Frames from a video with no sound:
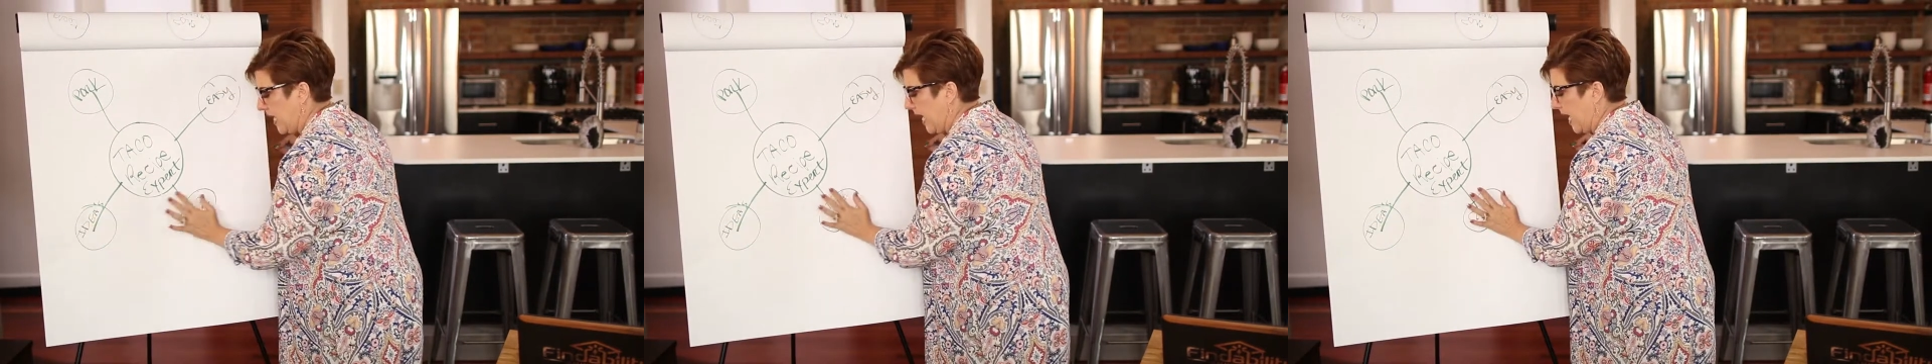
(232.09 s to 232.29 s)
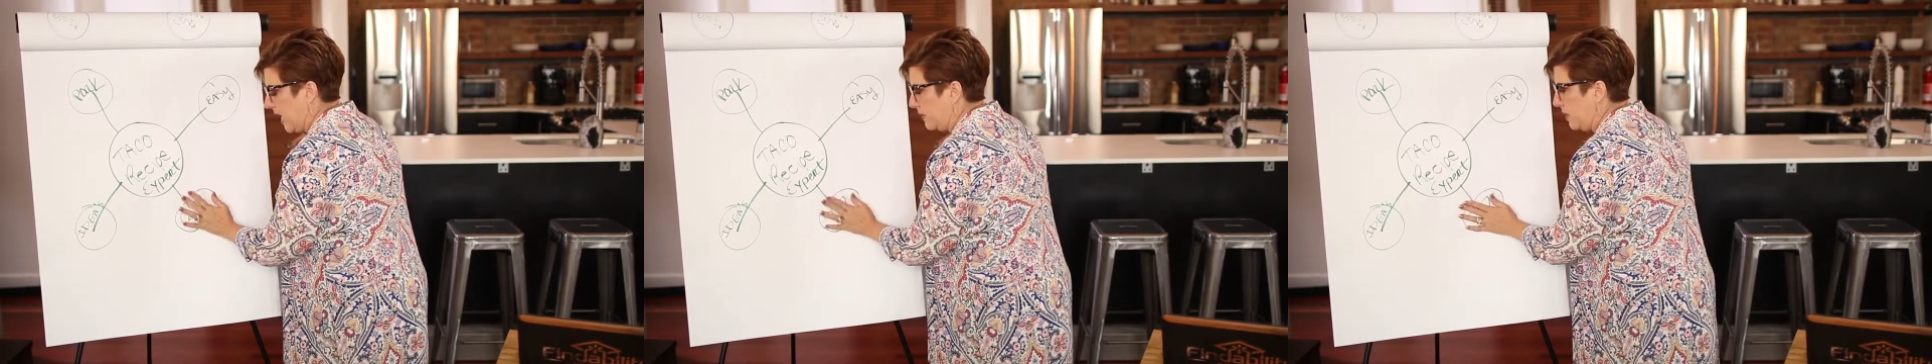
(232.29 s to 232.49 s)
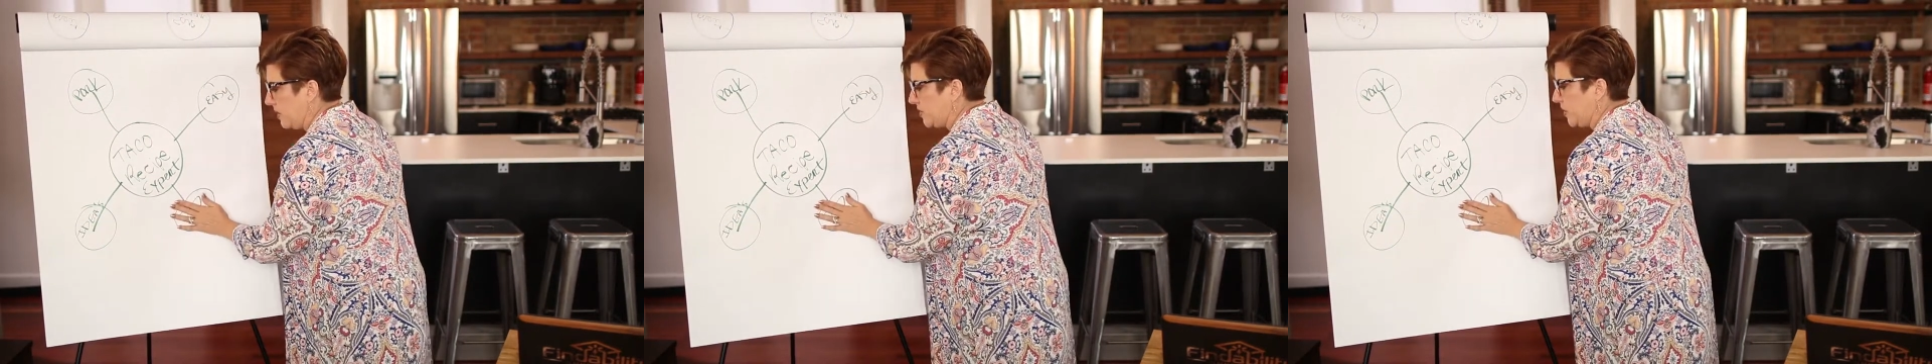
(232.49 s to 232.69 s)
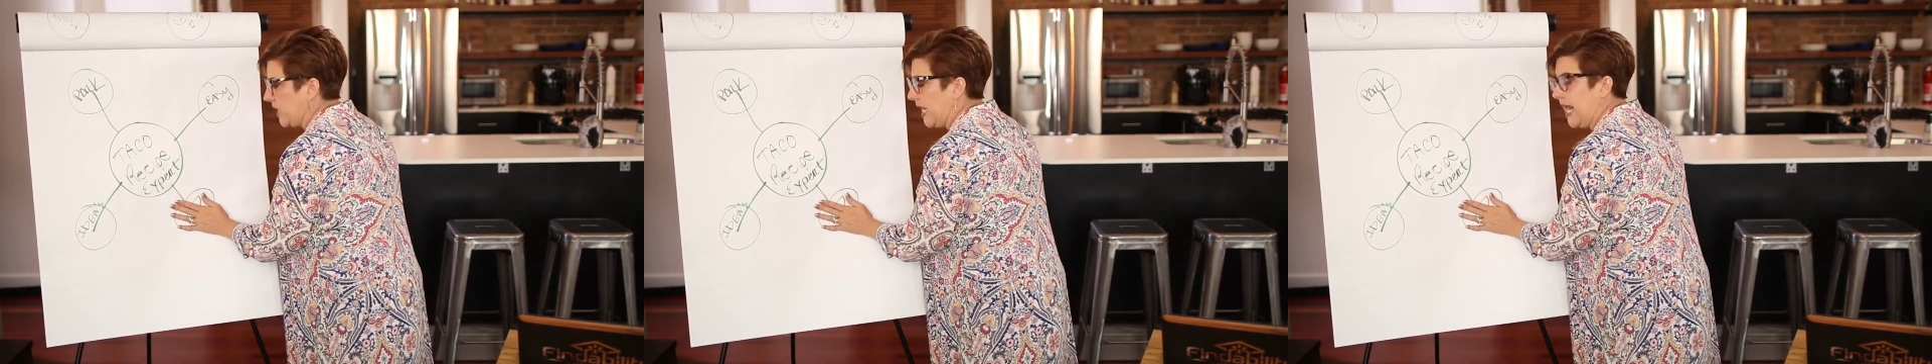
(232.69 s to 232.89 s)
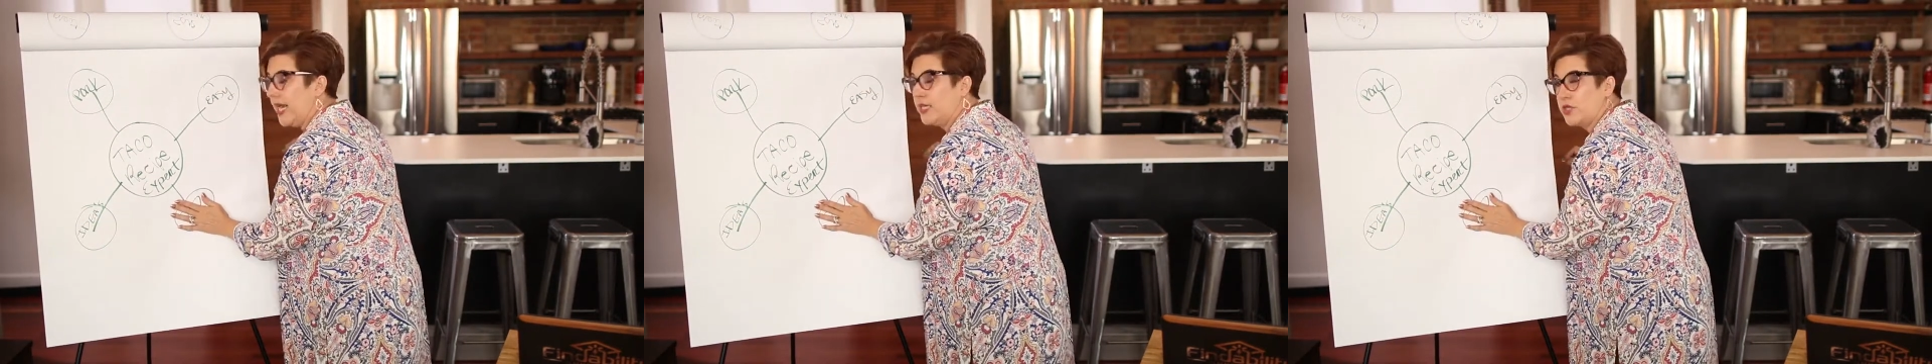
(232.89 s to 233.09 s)
And I'm also going
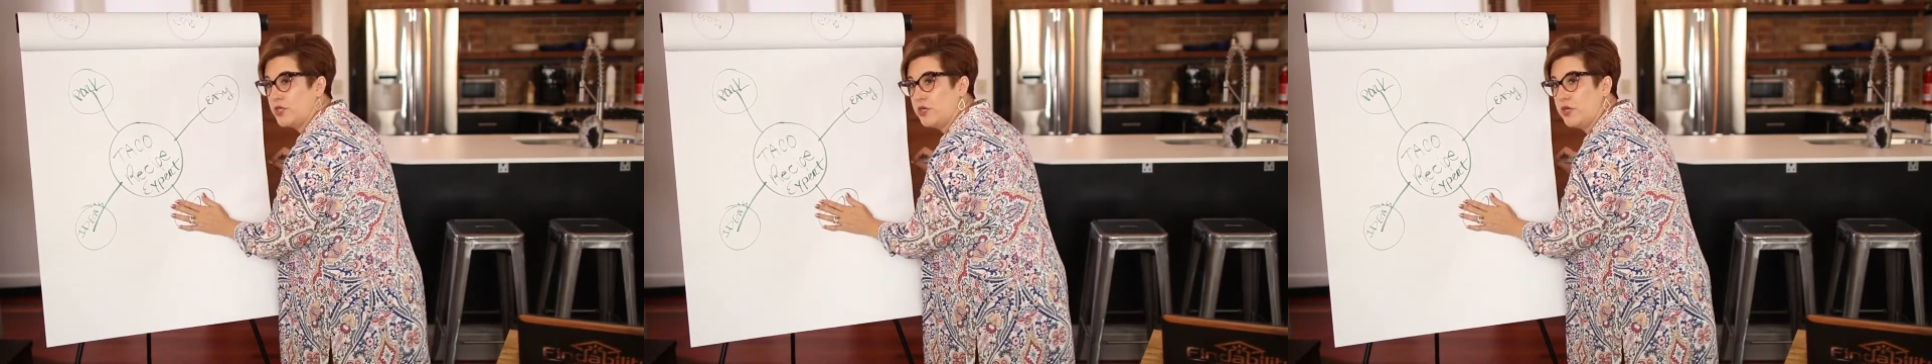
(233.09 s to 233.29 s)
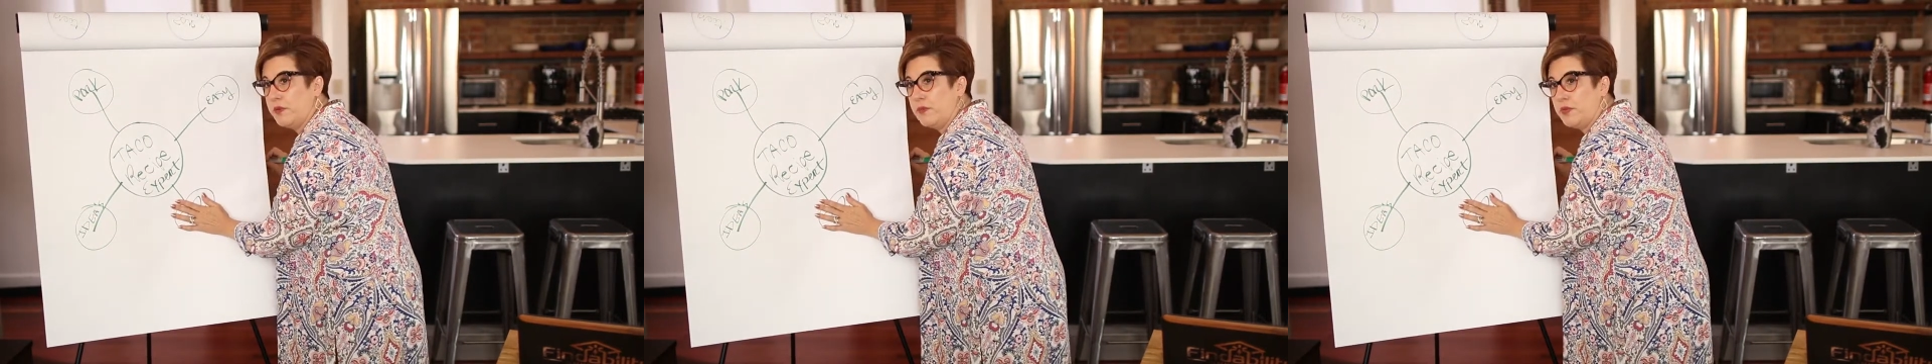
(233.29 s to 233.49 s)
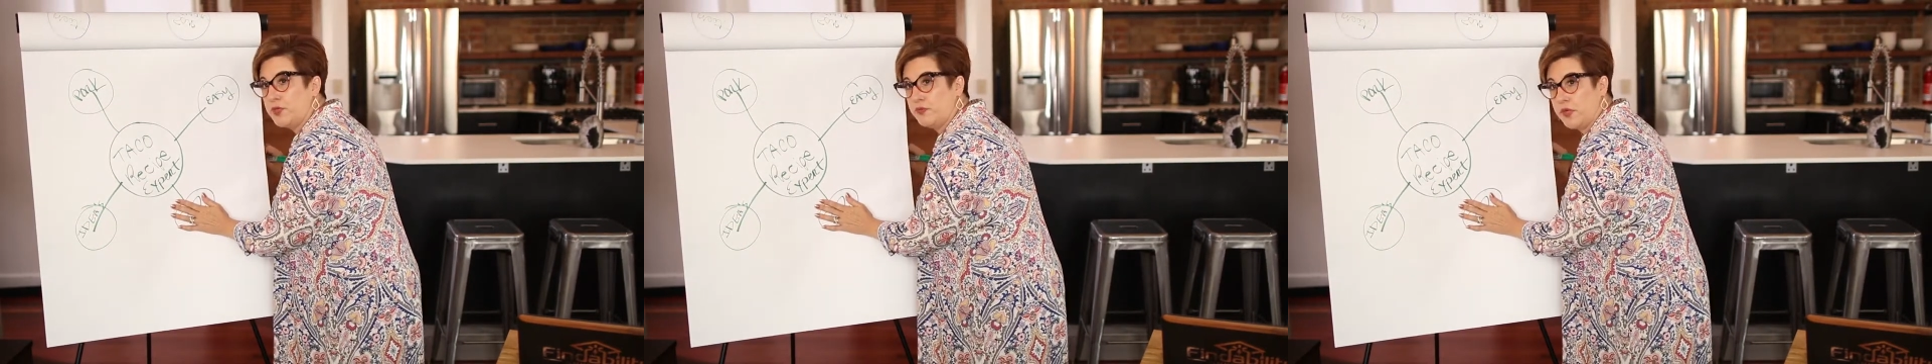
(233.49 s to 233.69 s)
to answer your most